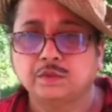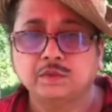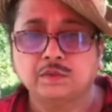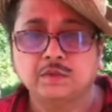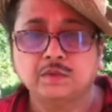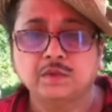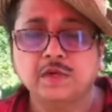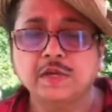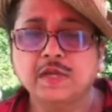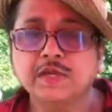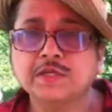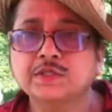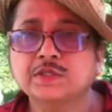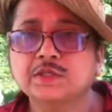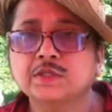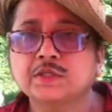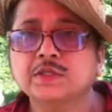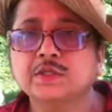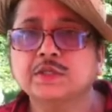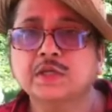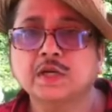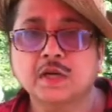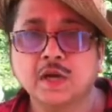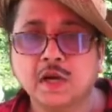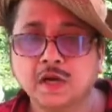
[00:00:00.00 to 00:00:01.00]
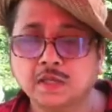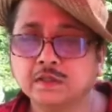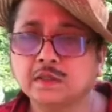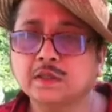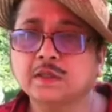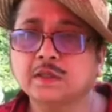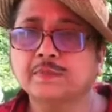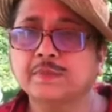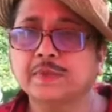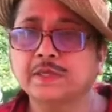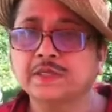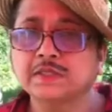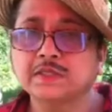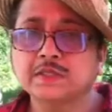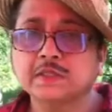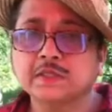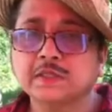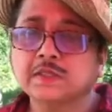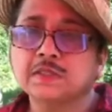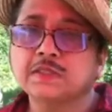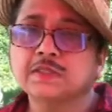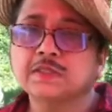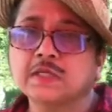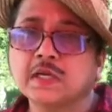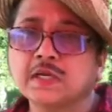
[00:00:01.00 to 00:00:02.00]
let the other person
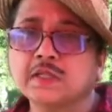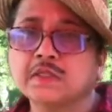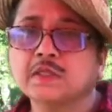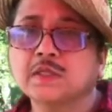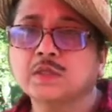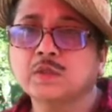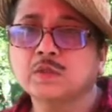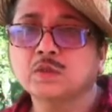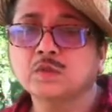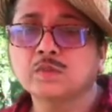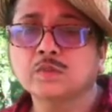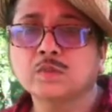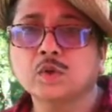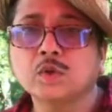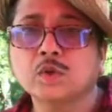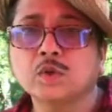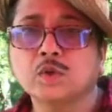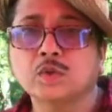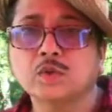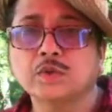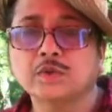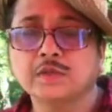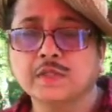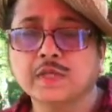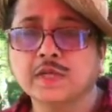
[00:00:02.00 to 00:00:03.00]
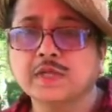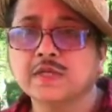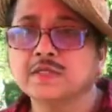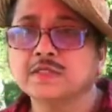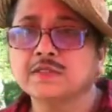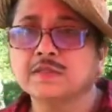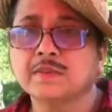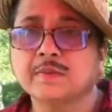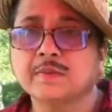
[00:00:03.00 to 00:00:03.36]
inside the room know there is a